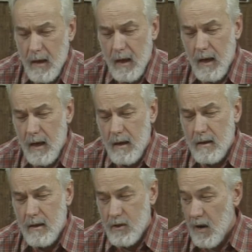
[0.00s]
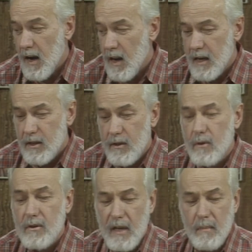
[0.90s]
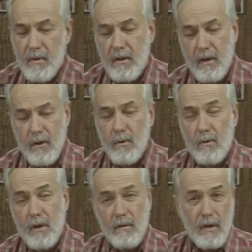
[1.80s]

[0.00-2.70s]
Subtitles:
So I like to use that particular wood.